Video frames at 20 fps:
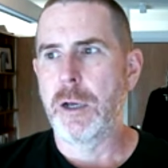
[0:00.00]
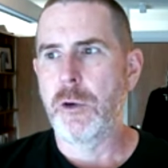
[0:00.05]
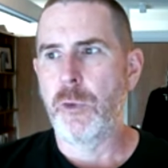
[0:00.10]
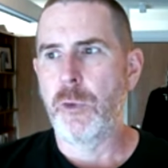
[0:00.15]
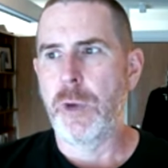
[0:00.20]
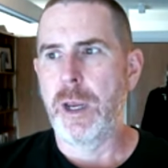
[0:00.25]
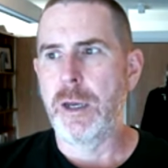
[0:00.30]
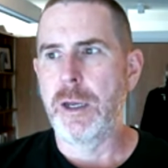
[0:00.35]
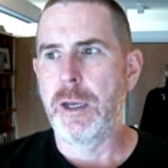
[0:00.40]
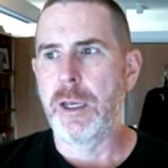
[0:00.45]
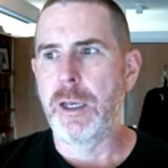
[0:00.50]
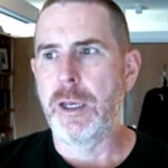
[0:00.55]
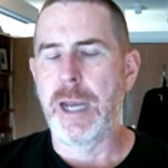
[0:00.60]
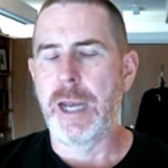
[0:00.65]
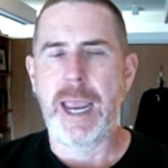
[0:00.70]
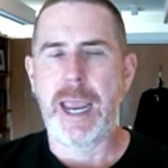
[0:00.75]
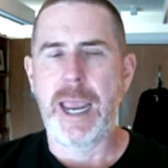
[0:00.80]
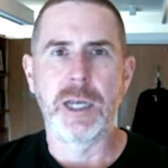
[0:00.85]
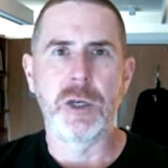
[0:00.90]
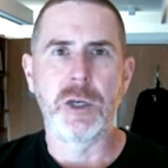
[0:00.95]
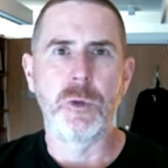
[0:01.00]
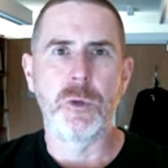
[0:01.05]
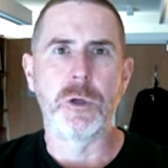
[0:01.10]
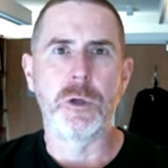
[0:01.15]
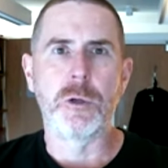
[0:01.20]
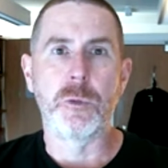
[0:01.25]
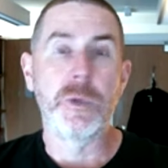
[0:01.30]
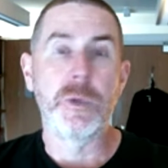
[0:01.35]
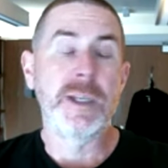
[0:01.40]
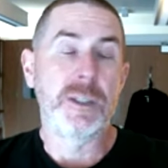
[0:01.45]
creating an
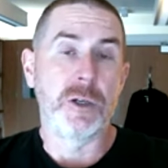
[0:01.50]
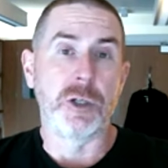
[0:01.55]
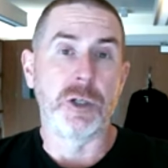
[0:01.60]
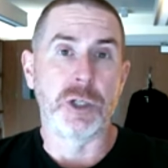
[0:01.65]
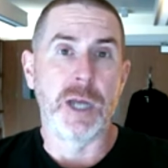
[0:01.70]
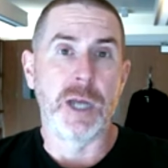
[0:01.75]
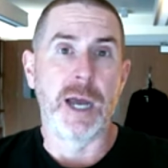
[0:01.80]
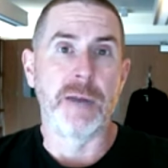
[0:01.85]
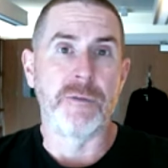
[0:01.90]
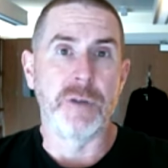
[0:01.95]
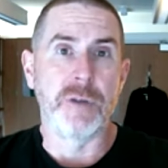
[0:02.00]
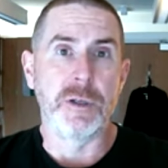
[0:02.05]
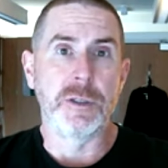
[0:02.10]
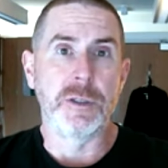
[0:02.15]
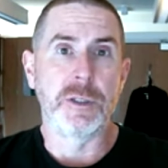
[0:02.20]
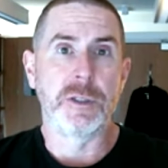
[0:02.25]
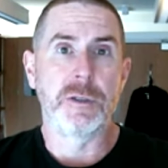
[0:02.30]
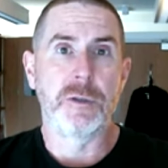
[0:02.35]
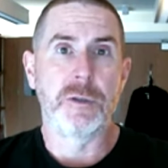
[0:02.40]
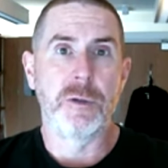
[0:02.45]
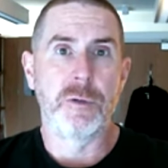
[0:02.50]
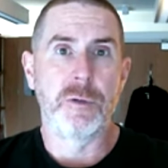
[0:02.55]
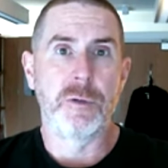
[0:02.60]
annual research conference